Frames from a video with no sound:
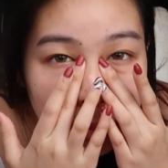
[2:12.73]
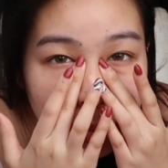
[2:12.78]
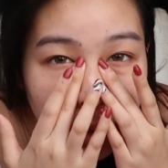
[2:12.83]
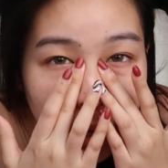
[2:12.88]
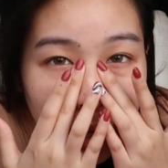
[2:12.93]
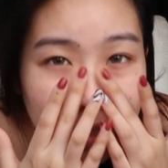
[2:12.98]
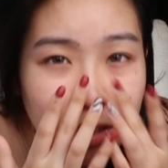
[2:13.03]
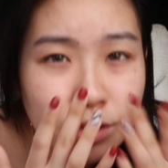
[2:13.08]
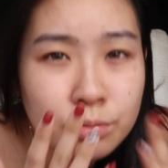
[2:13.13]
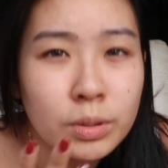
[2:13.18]
But
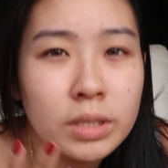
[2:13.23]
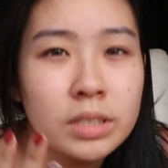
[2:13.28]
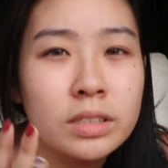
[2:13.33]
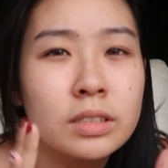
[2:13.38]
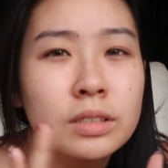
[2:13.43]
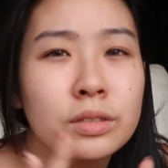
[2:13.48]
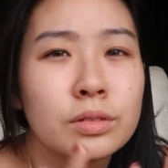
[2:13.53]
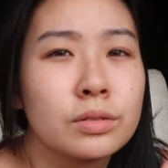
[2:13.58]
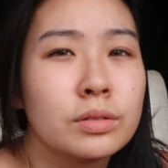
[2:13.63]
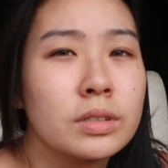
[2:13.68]
I just
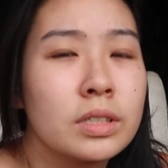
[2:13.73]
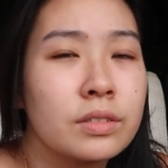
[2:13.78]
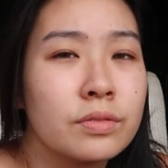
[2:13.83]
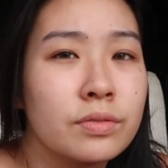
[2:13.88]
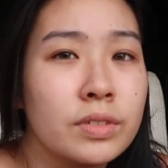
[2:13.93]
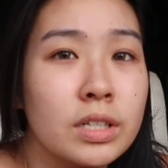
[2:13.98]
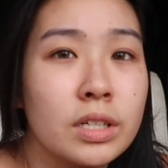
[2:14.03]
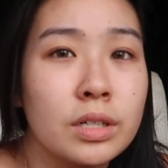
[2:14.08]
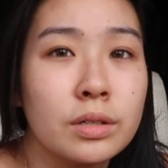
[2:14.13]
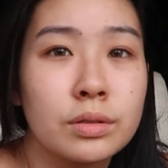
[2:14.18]
wanted to do this
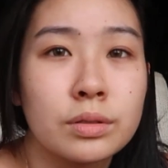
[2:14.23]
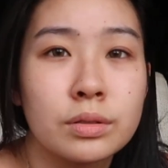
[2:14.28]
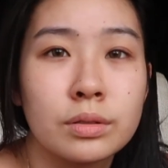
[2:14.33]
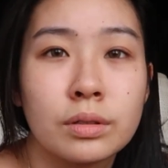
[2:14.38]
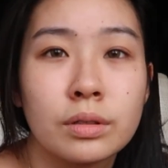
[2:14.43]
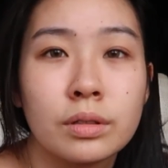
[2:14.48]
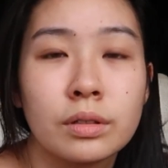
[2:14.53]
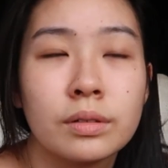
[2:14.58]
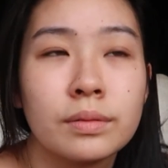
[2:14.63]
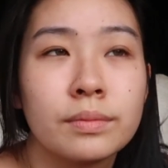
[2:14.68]
video
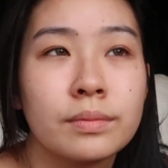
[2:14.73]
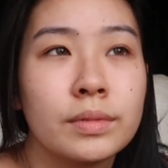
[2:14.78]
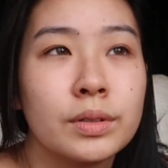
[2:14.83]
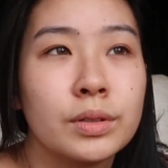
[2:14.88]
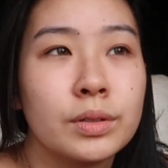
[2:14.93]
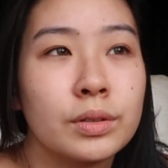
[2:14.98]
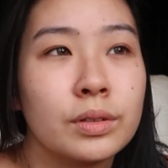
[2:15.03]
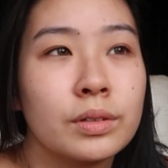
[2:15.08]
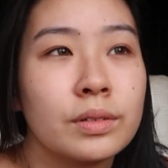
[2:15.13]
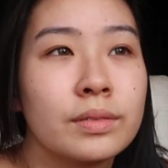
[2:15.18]
so,
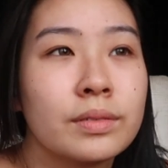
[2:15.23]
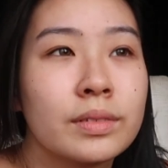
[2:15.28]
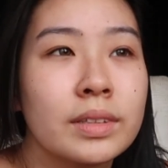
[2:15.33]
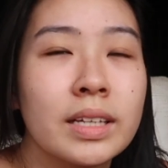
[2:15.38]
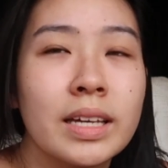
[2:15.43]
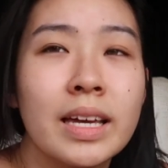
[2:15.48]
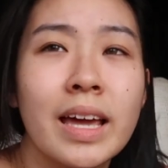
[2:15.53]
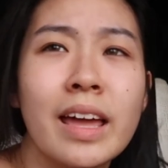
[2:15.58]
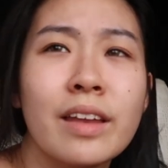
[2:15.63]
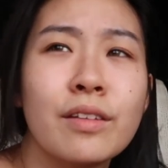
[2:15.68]
you know,
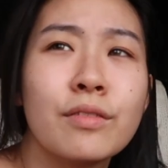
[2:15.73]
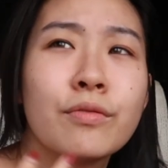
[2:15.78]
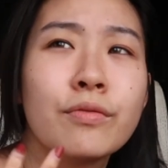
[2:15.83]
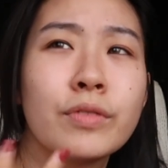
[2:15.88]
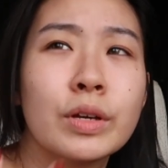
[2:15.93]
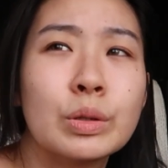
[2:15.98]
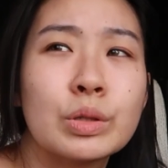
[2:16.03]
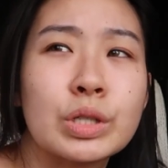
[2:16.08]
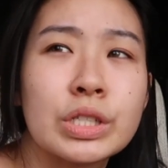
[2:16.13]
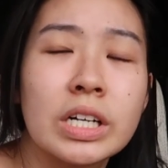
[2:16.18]
in
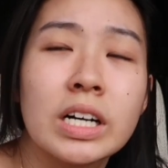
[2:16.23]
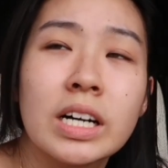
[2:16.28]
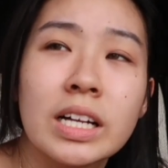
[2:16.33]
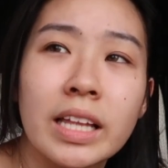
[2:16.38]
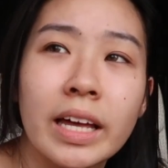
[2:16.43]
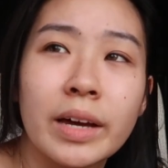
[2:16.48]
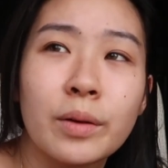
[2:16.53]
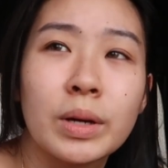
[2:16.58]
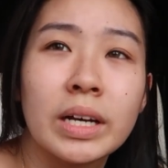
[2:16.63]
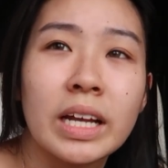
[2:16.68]
future,
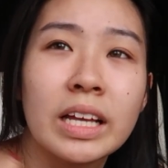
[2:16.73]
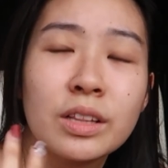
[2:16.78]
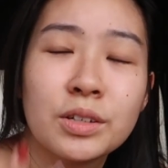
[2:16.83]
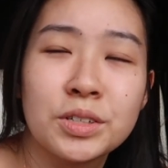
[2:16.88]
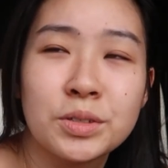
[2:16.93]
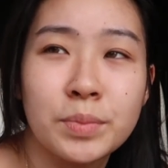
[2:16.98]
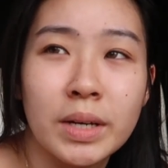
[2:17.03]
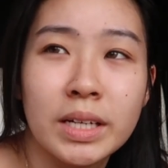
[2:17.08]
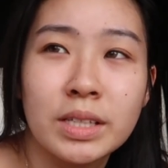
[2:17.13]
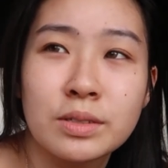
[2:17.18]
like when I
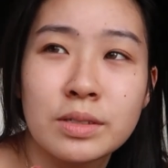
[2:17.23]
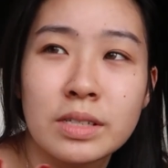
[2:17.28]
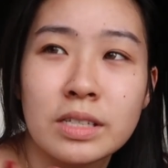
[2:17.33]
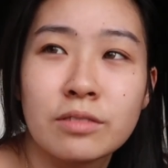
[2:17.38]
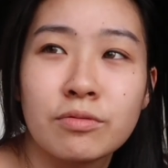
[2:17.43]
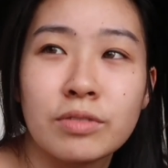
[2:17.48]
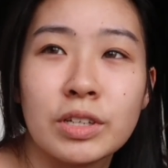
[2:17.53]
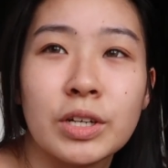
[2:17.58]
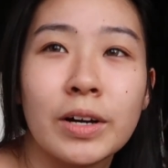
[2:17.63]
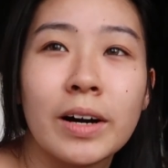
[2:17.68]
look back to
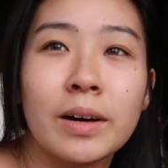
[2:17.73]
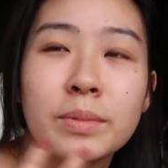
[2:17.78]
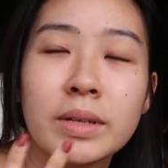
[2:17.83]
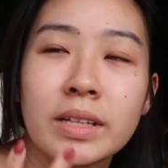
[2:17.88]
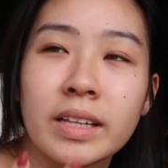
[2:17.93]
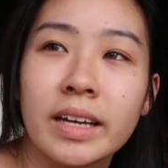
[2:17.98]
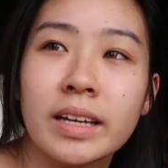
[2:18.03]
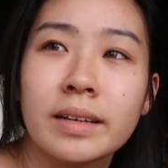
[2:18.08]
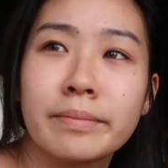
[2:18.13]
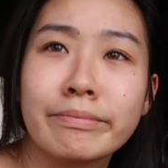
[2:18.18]
this video, I'll
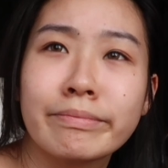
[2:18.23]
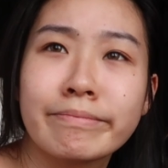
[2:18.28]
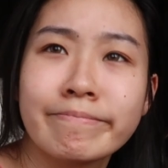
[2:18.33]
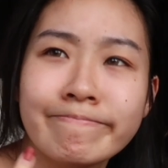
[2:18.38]
be like,